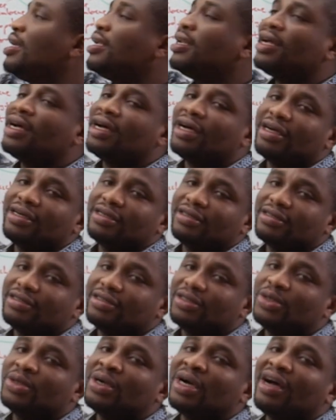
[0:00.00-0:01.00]

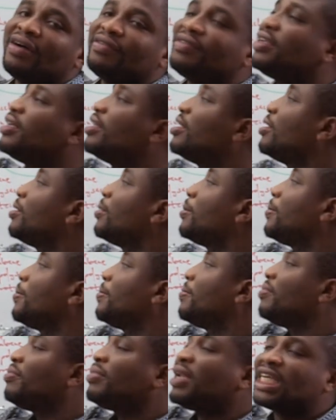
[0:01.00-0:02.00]
Inner, you have the
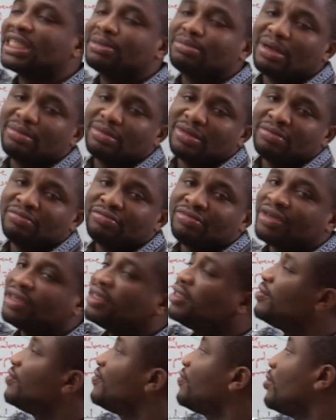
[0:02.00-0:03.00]
plasma
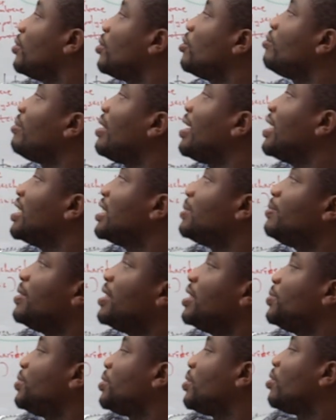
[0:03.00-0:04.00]
membrane followed by a
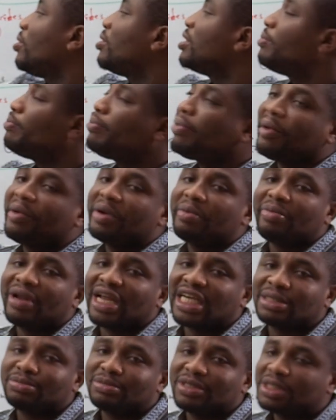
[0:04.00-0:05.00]
space we call the
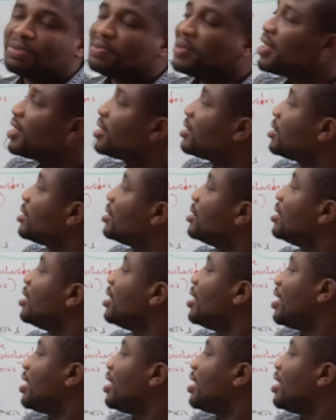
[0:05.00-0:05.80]
periplasmic space,